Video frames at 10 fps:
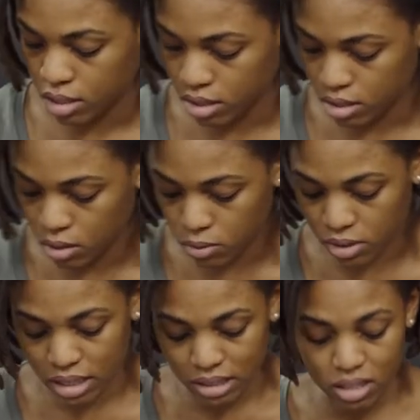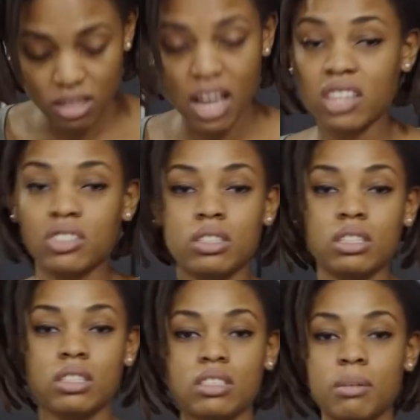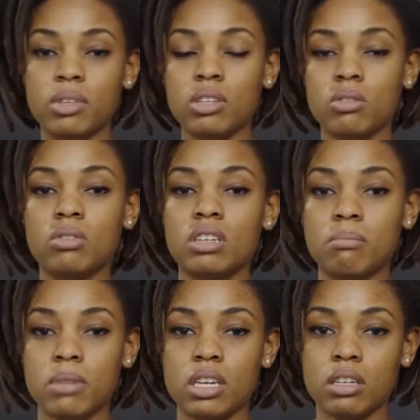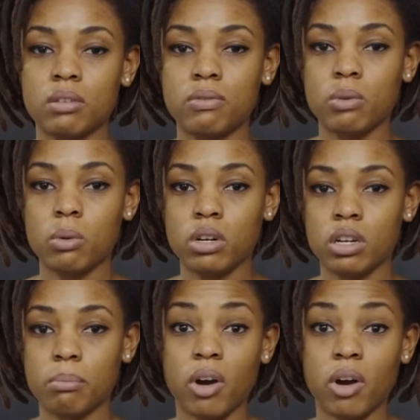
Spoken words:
So this is actually something you can make for